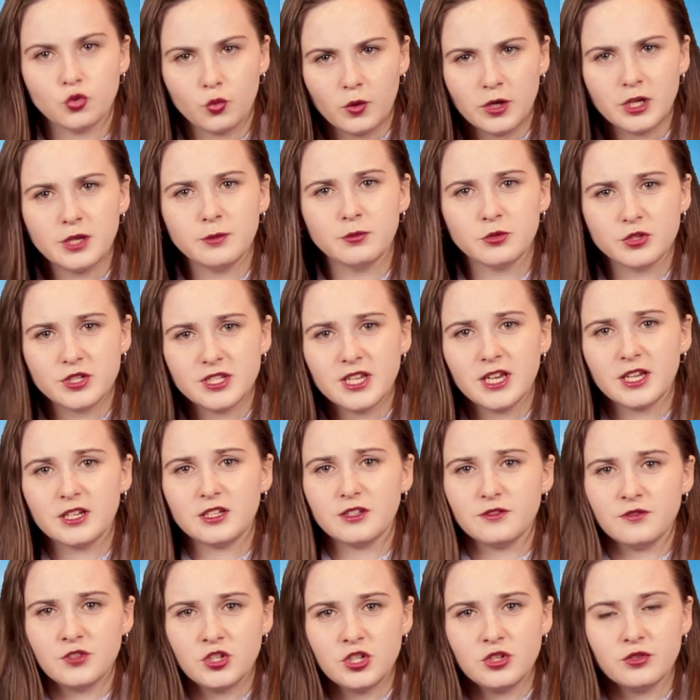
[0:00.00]
20%
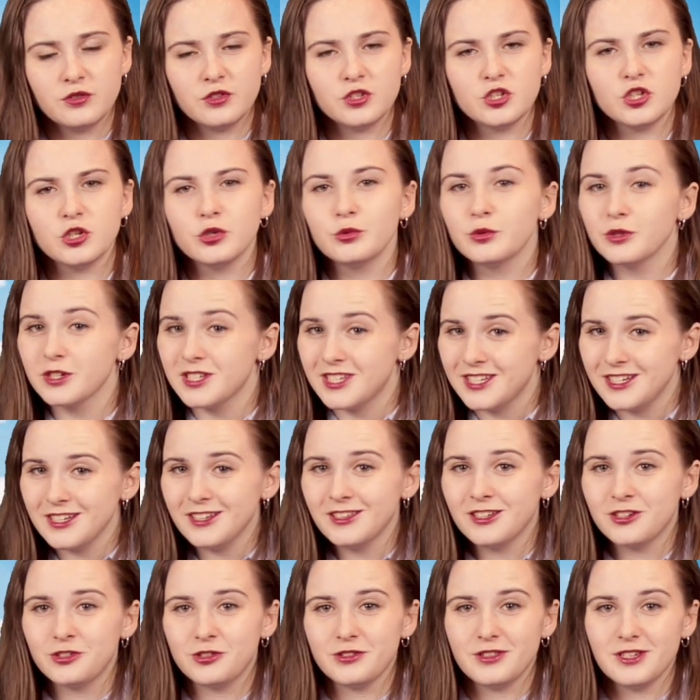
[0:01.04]
of students who were
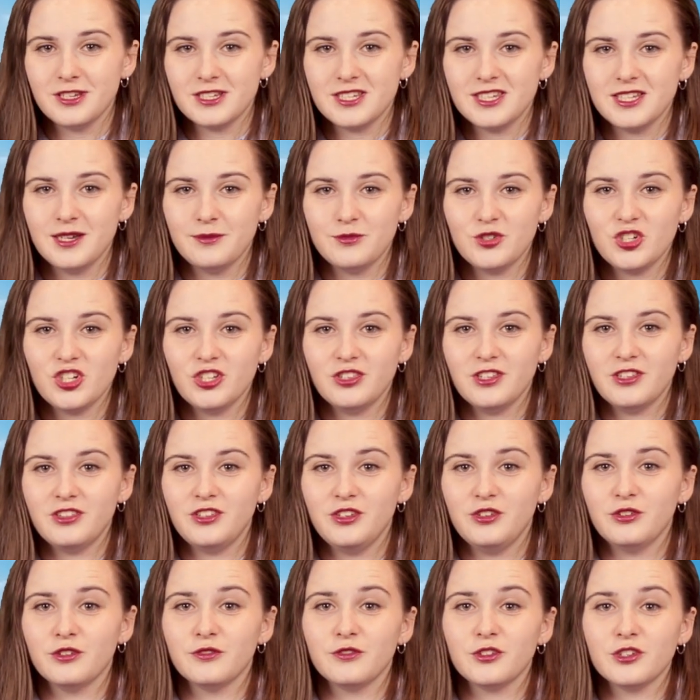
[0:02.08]
still under the assumption that
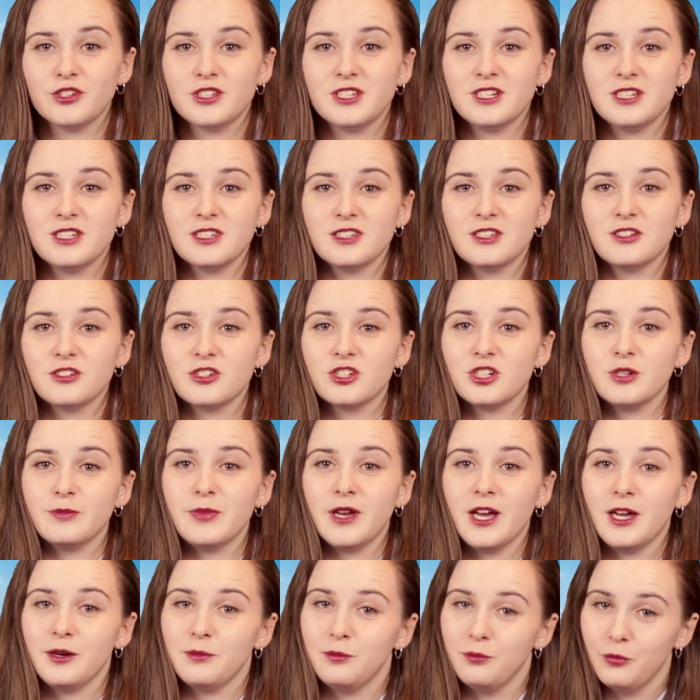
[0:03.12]
the university's leadership
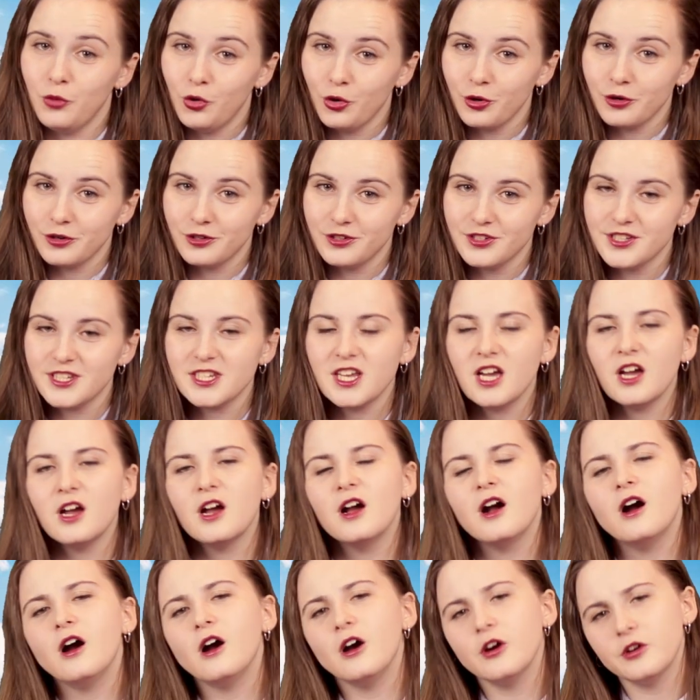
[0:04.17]
had morals
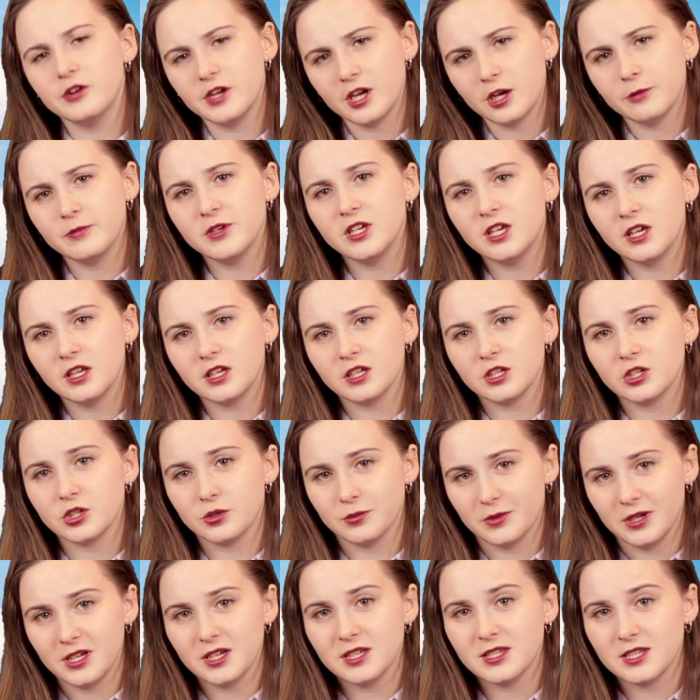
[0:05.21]
are now beginning
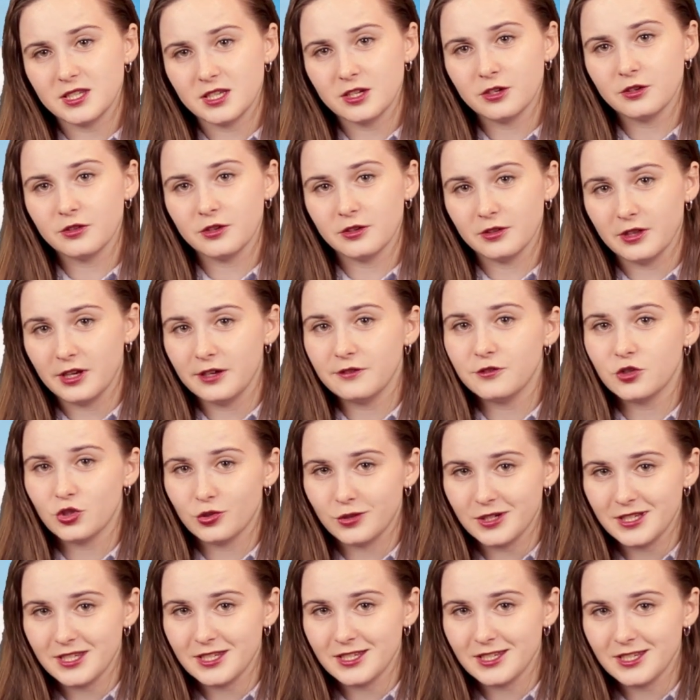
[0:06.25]
to reconsider their life
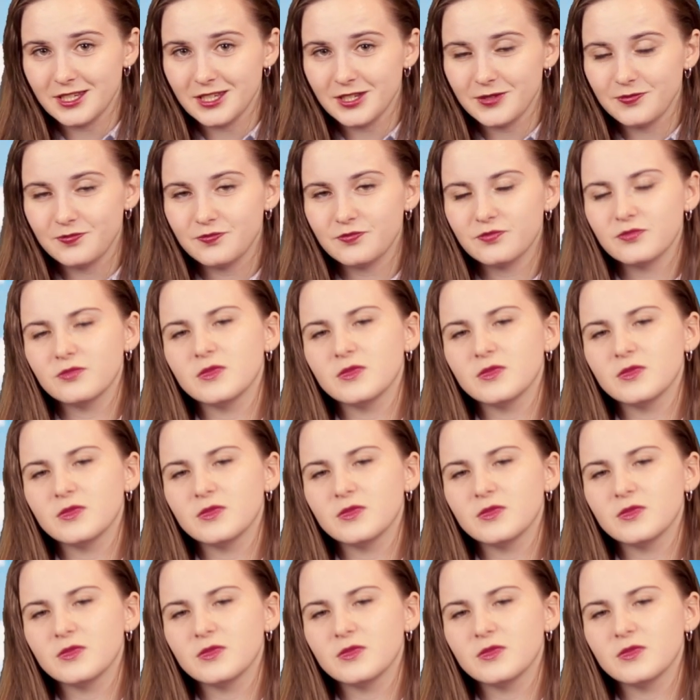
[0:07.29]
choices.